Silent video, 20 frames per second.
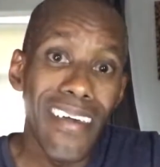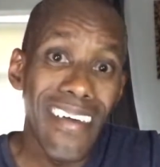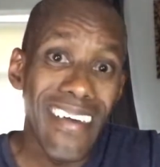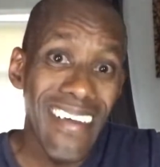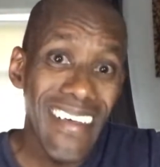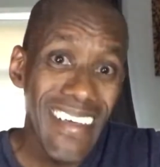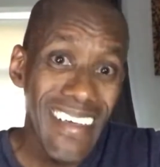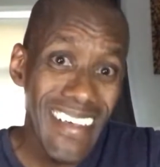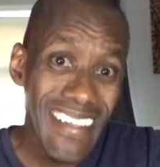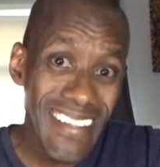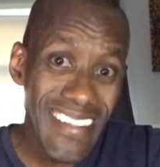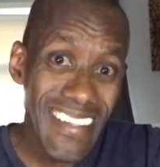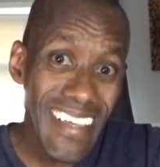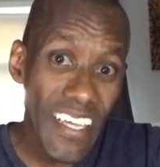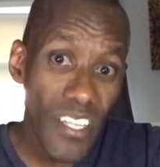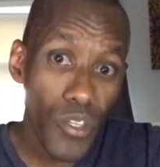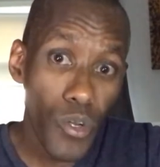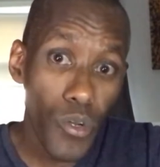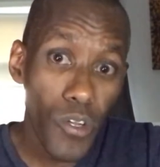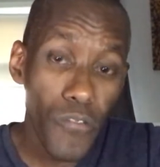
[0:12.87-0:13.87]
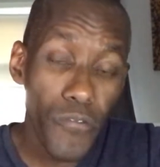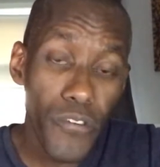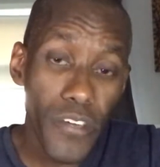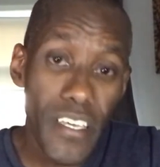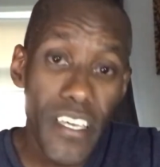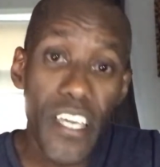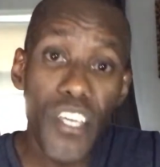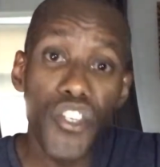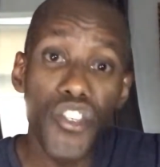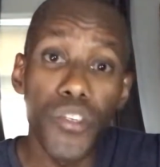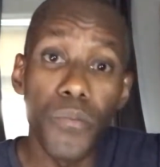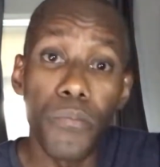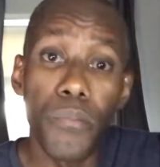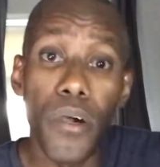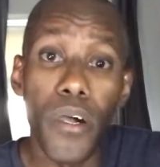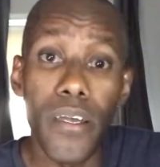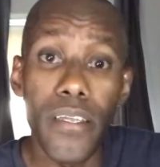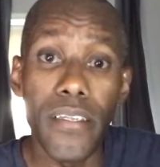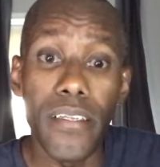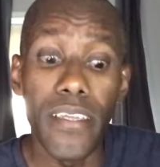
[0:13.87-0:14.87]
Hit that notification
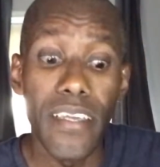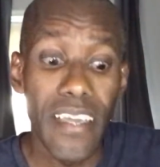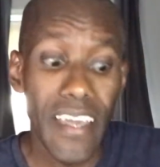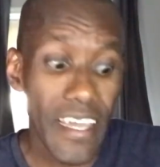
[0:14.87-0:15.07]
button,